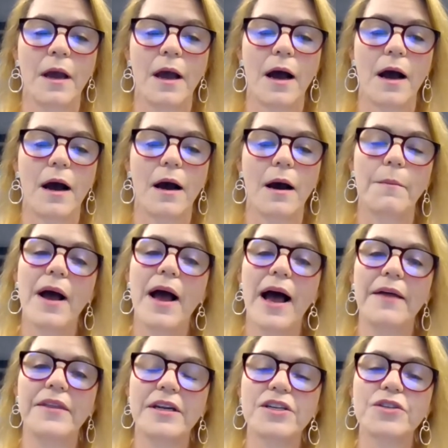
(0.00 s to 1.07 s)
Um,
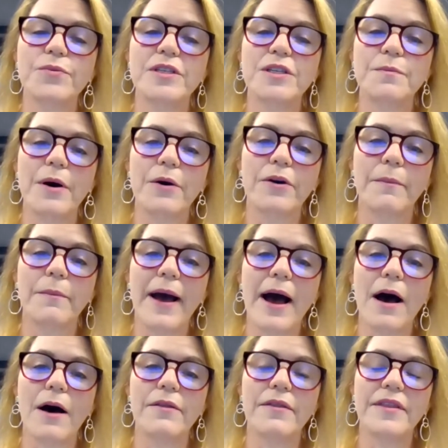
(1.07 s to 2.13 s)
and then as we spoke
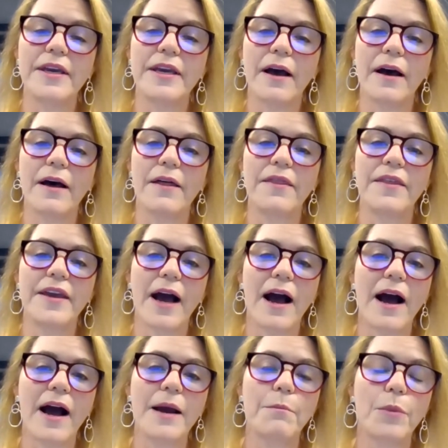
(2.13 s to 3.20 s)
about the, uh, the
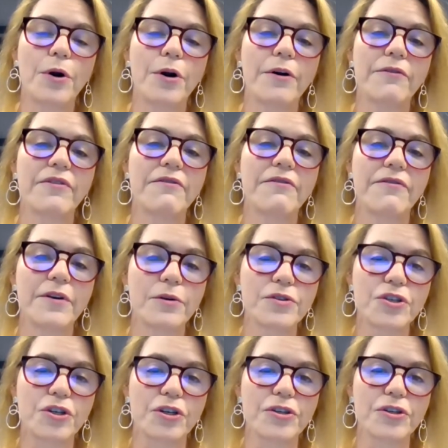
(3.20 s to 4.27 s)
high MERV
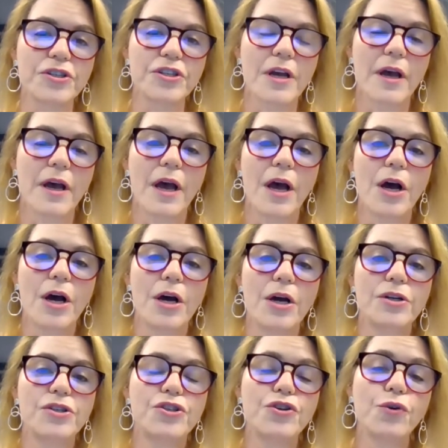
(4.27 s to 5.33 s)
filters
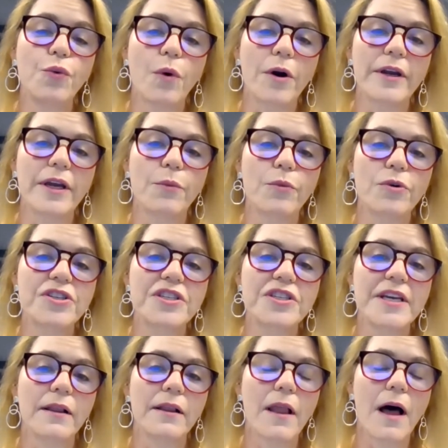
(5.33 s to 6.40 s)
do work, and we're
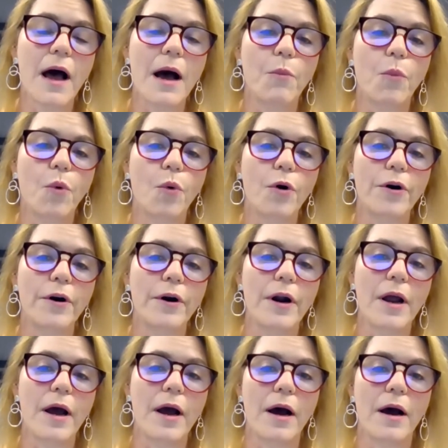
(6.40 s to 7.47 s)
seeing a lot more
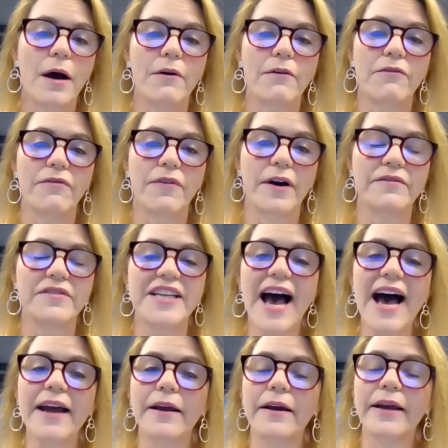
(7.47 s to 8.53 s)
of, of
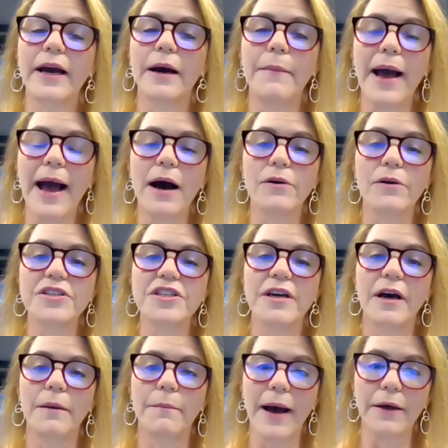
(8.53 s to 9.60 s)
data come out
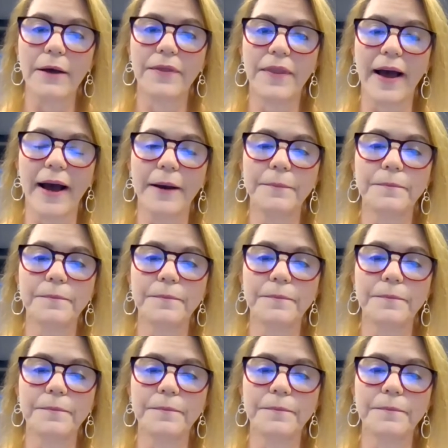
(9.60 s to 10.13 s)
about that.